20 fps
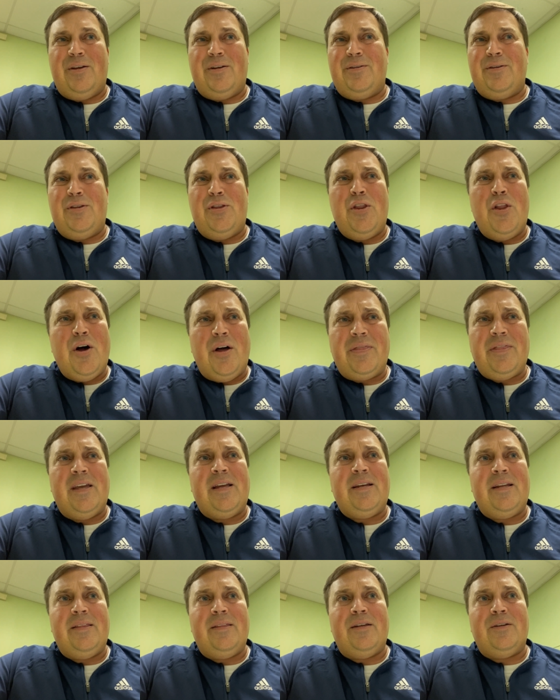
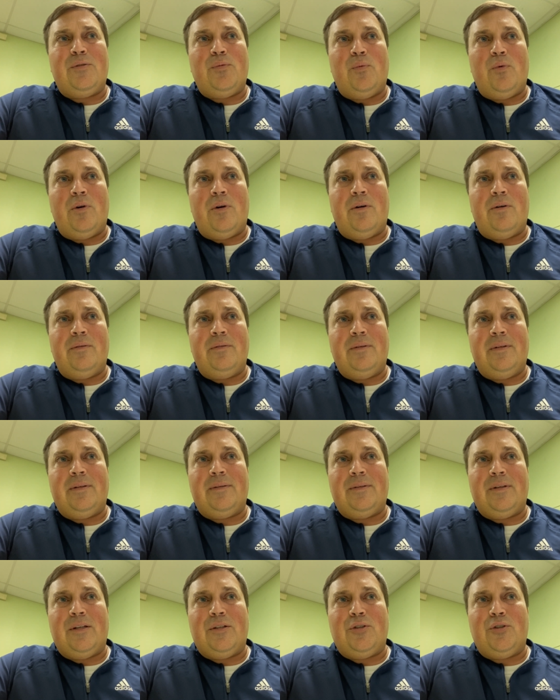nothing in this world
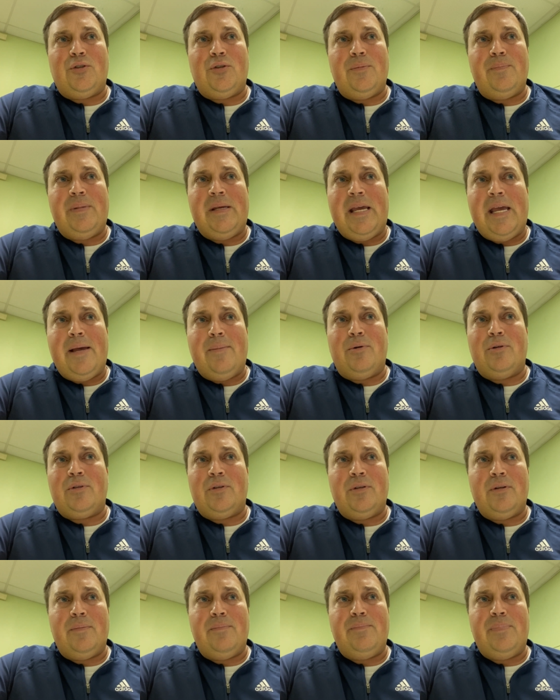should be able
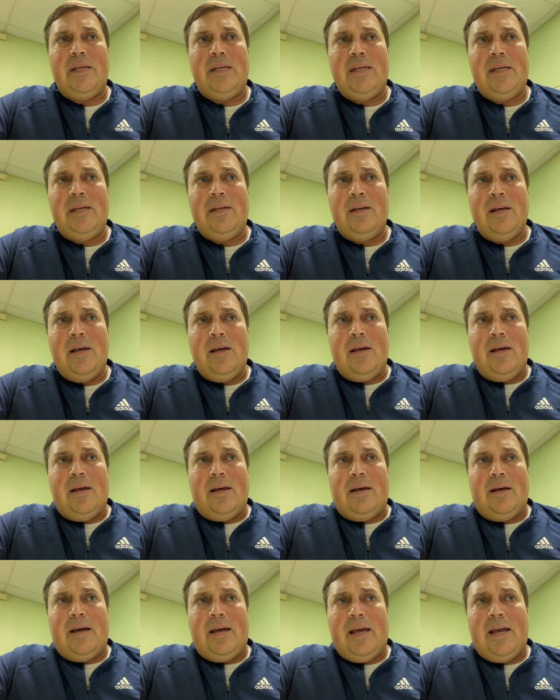to be
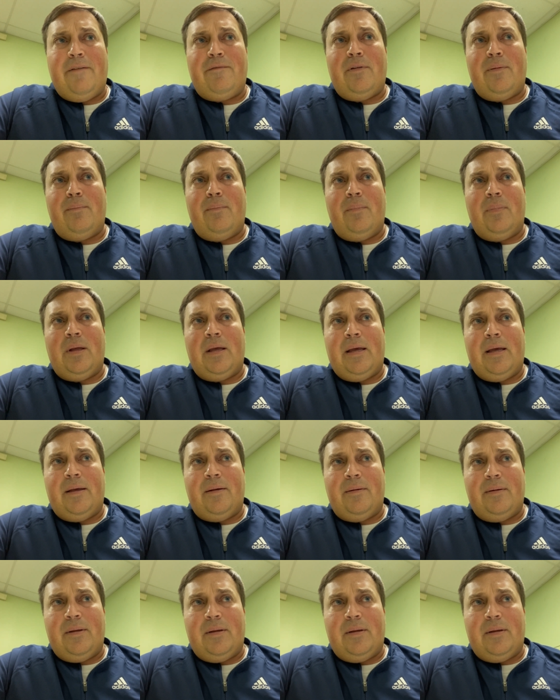uh, have a